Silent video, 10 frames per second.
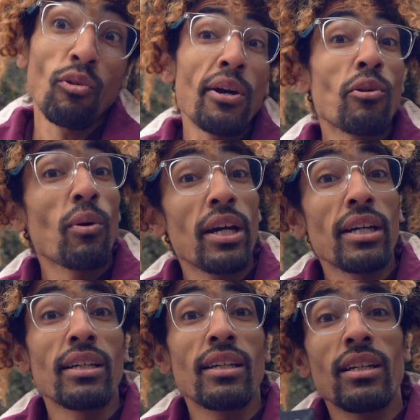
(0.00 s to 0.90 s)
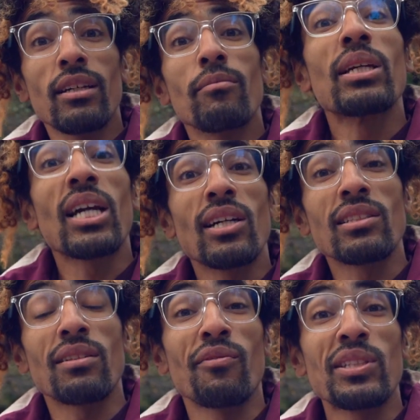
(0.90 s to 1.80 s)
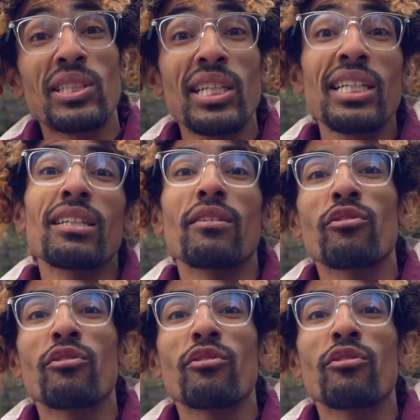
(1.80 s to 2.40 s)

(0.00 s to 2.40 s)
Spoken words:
right away, because of the vicinity of